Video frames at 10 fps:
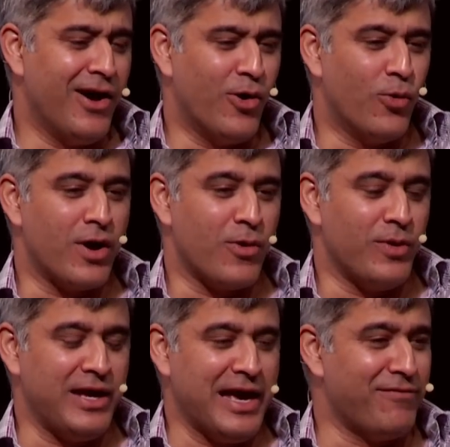
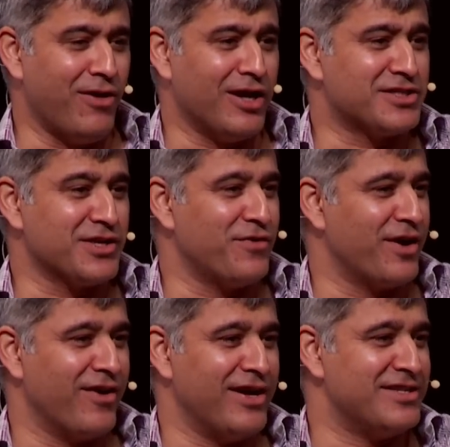We have lots of
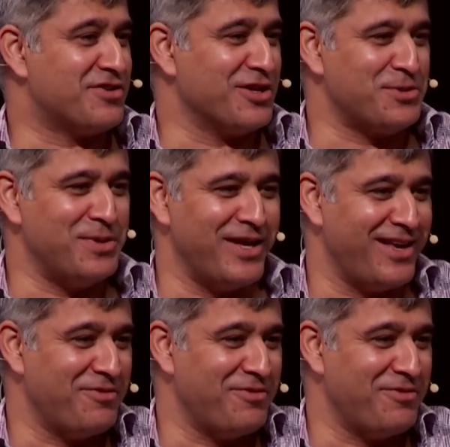regrets, trust me.